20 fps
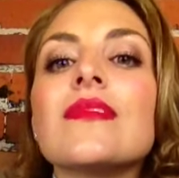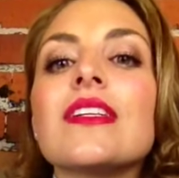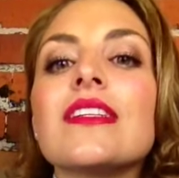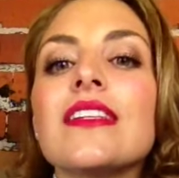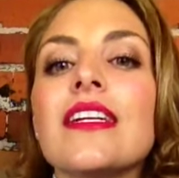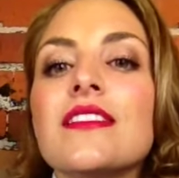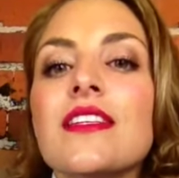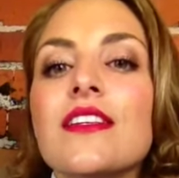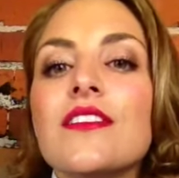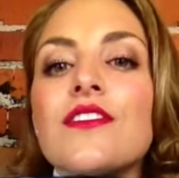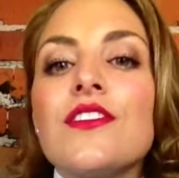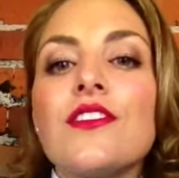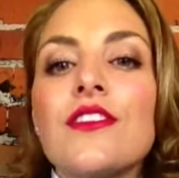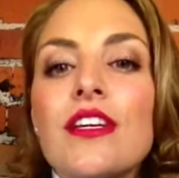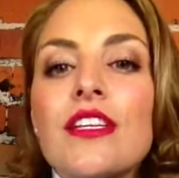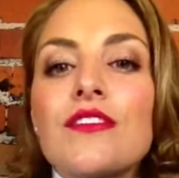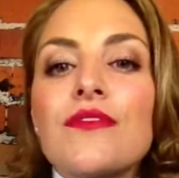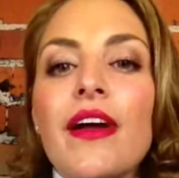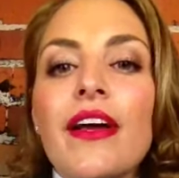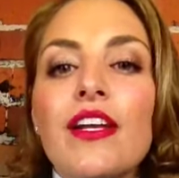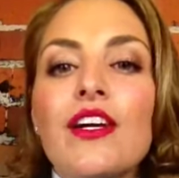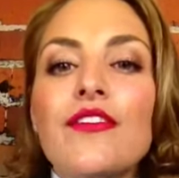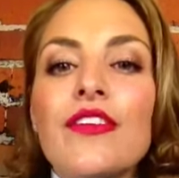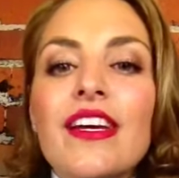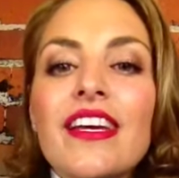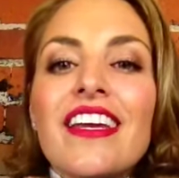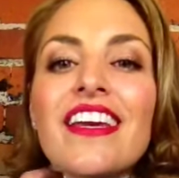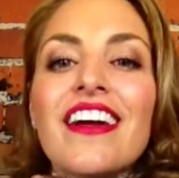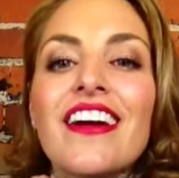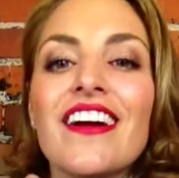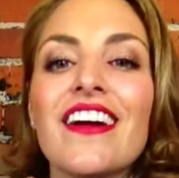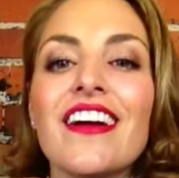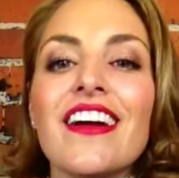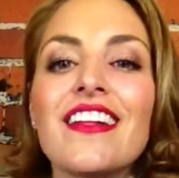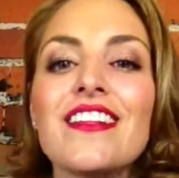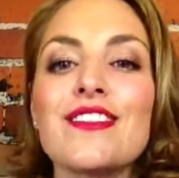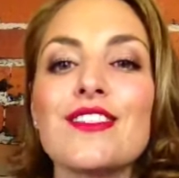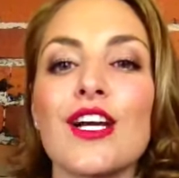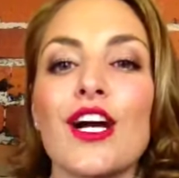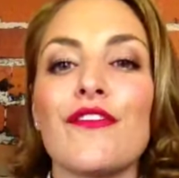Let's undo this right over here
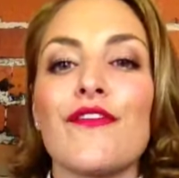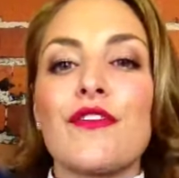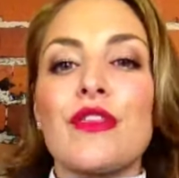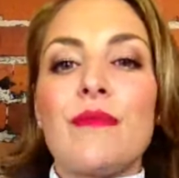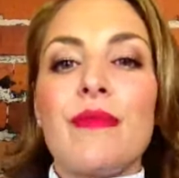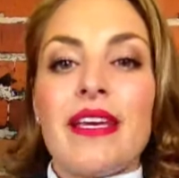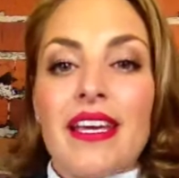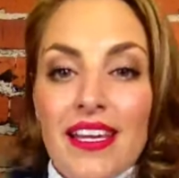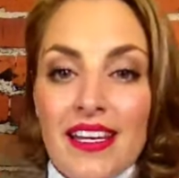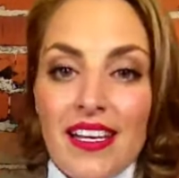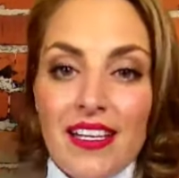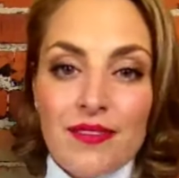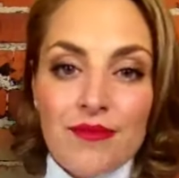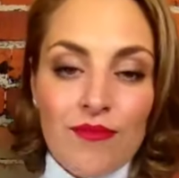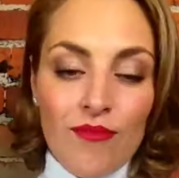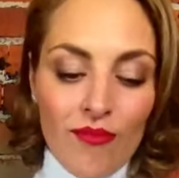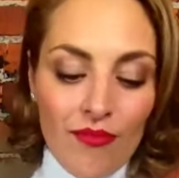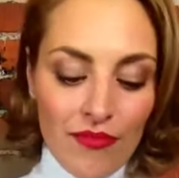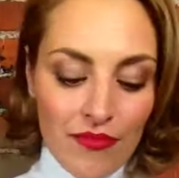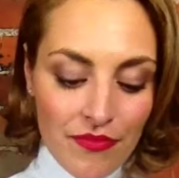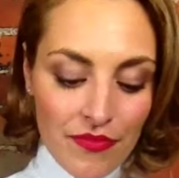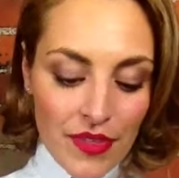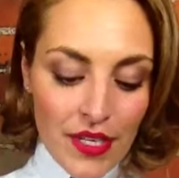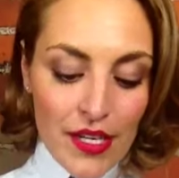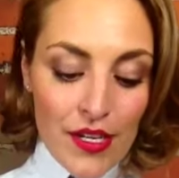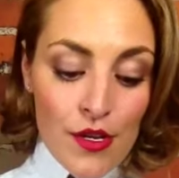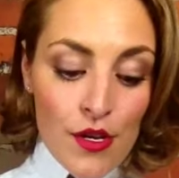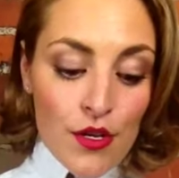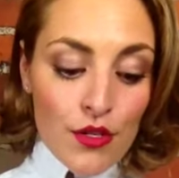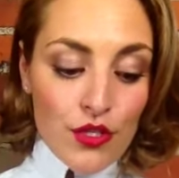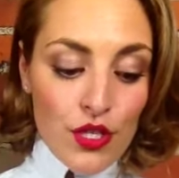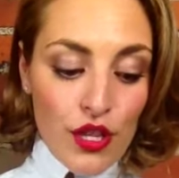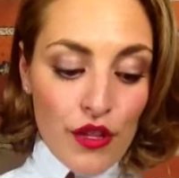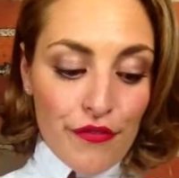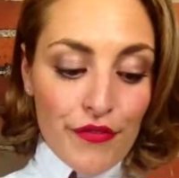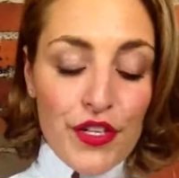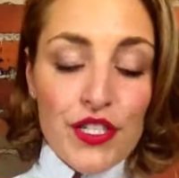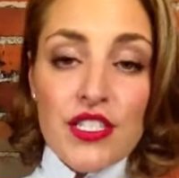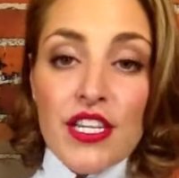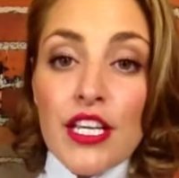and start from the beginning. So the
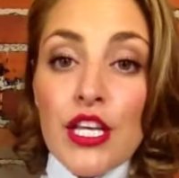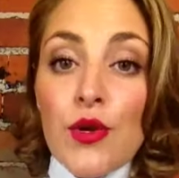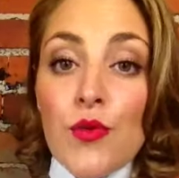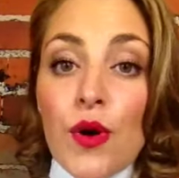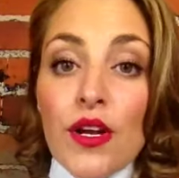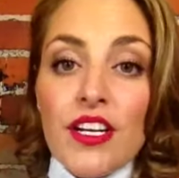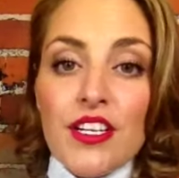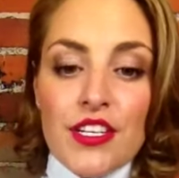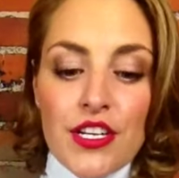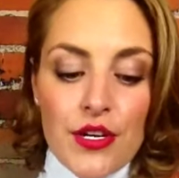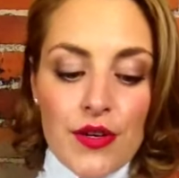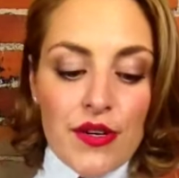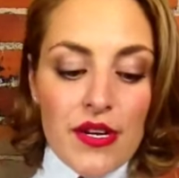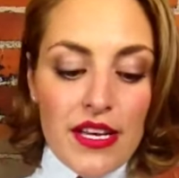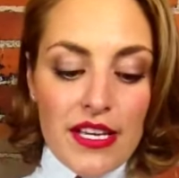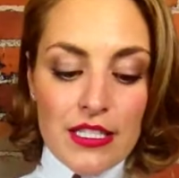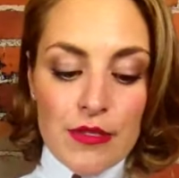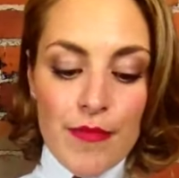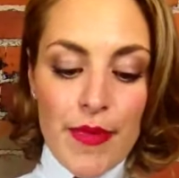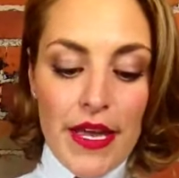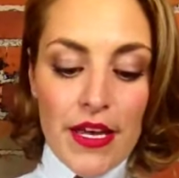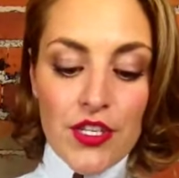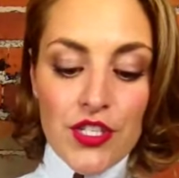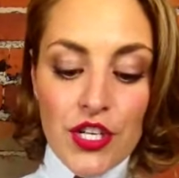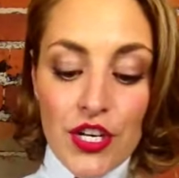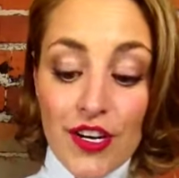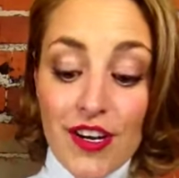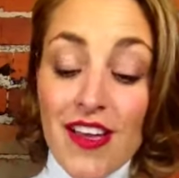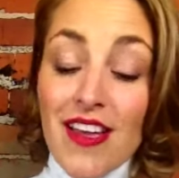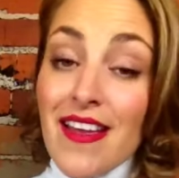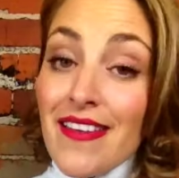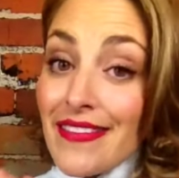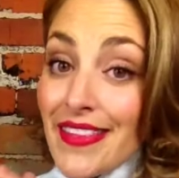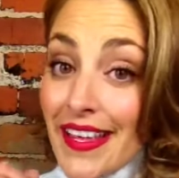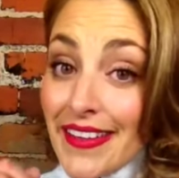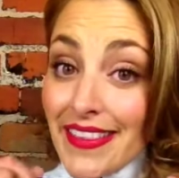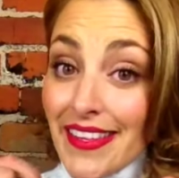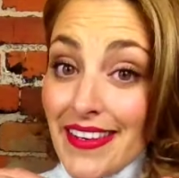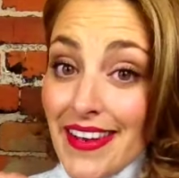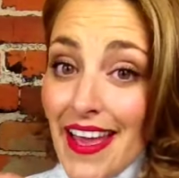first thing you want to do is make sure
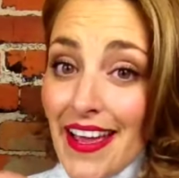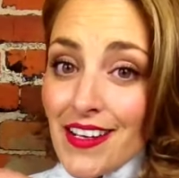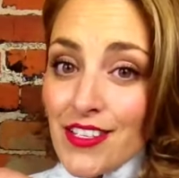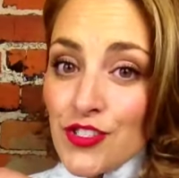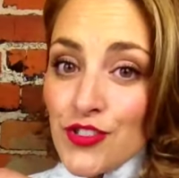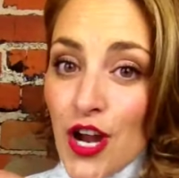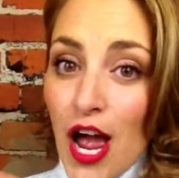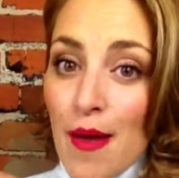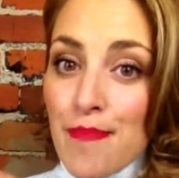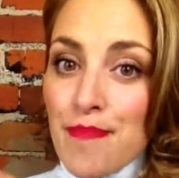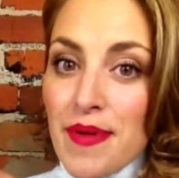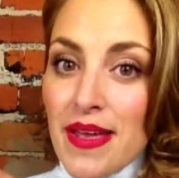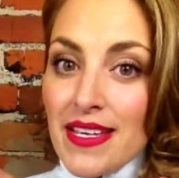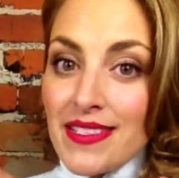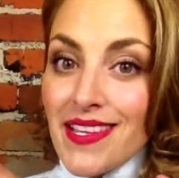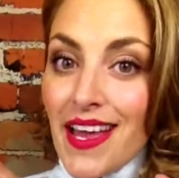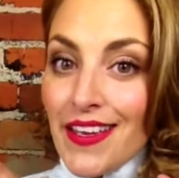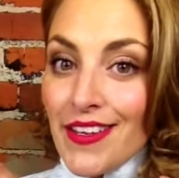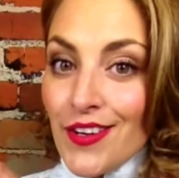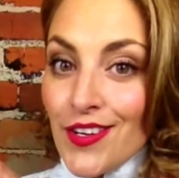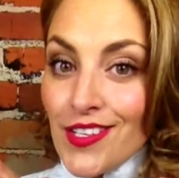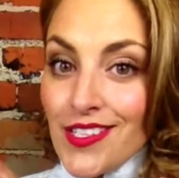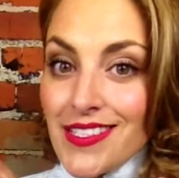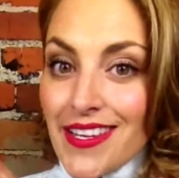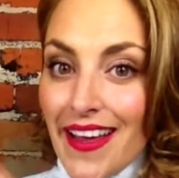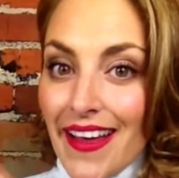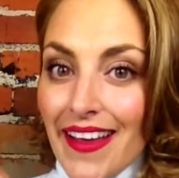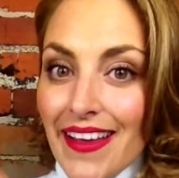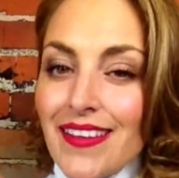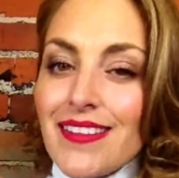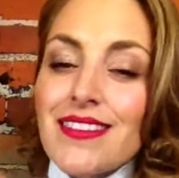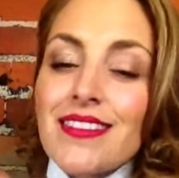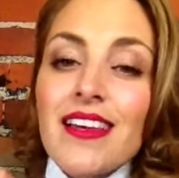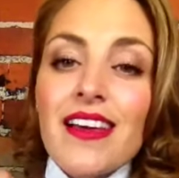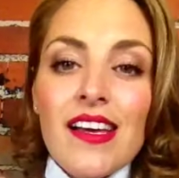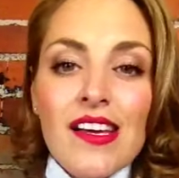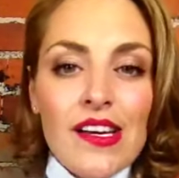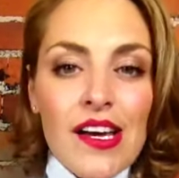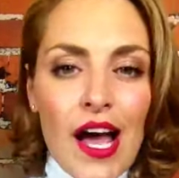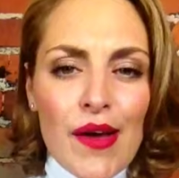that the neck strap is at your size.
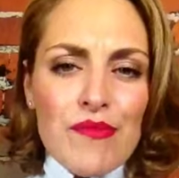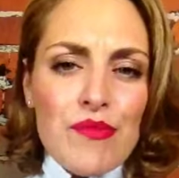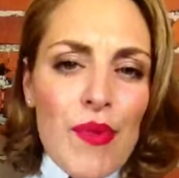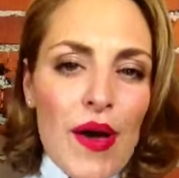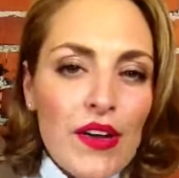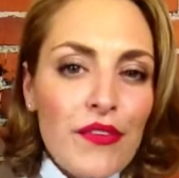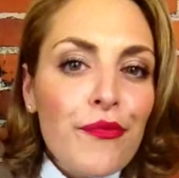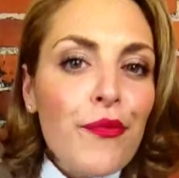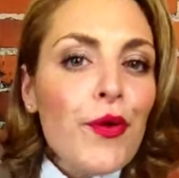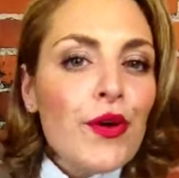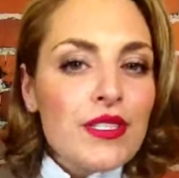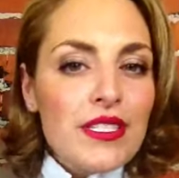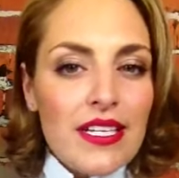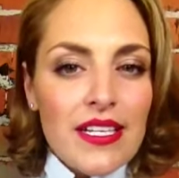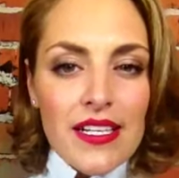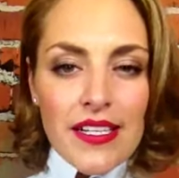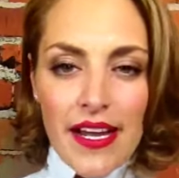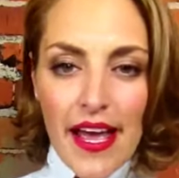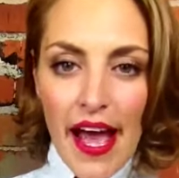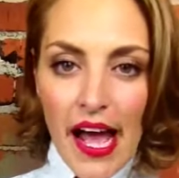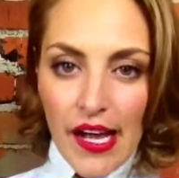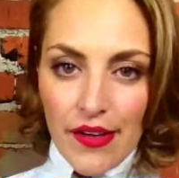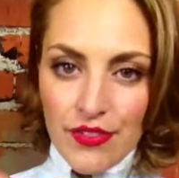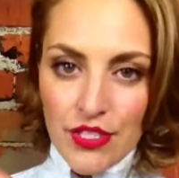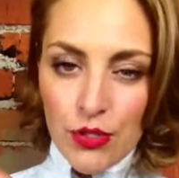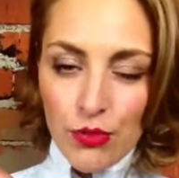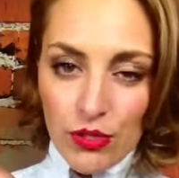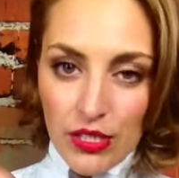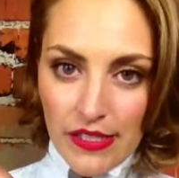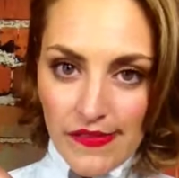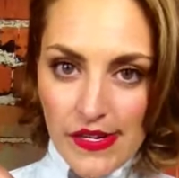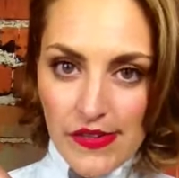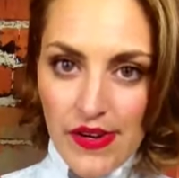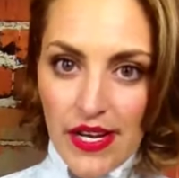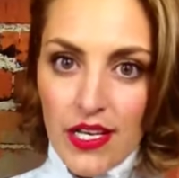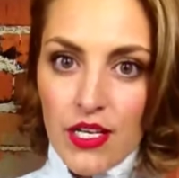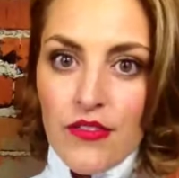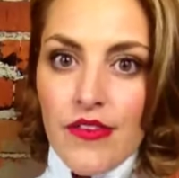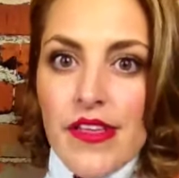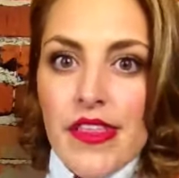I'm about 14.5, so we'll leave it
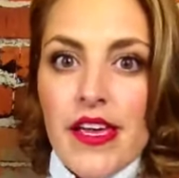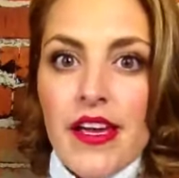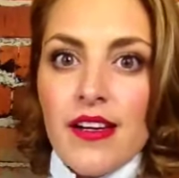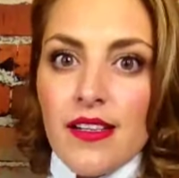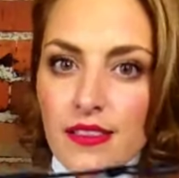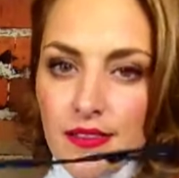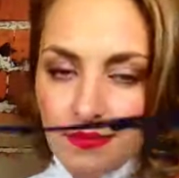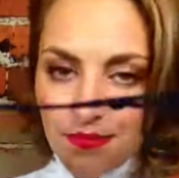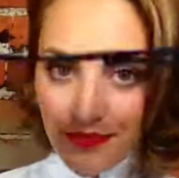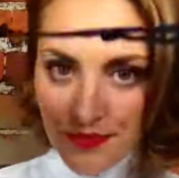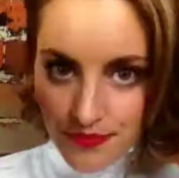right over there.